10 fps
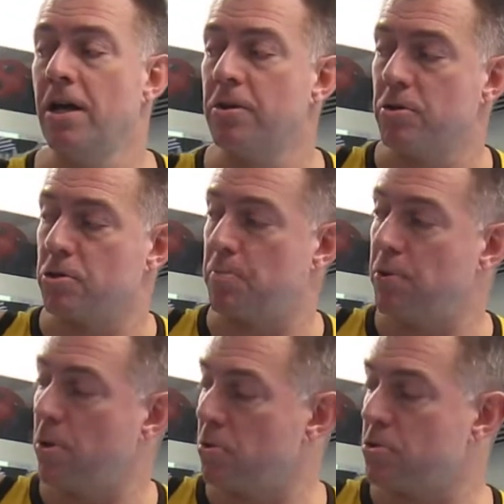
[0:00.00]
you're
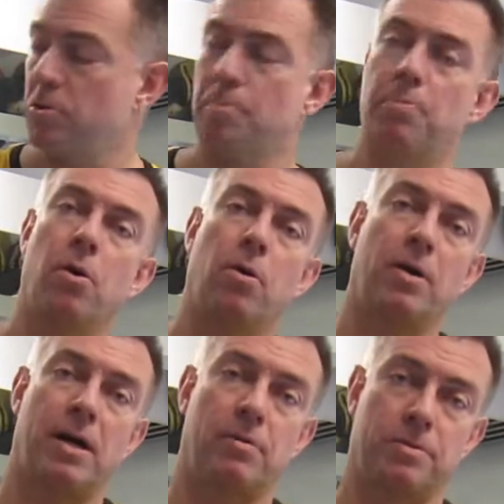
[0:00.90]
supposed to
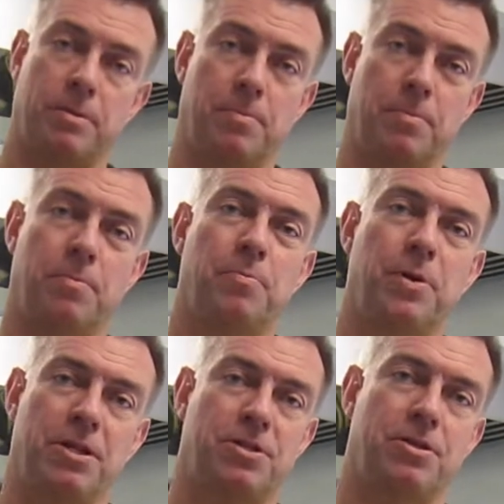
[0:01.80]
pour out the
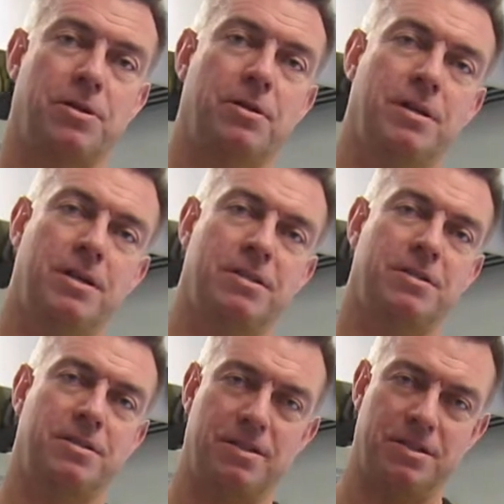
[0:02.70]
picture,
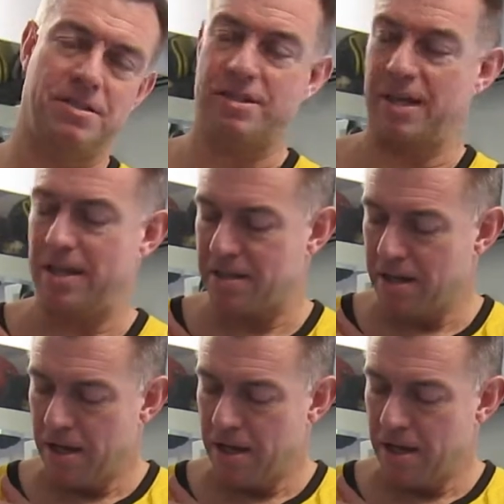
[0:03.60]
as it's said.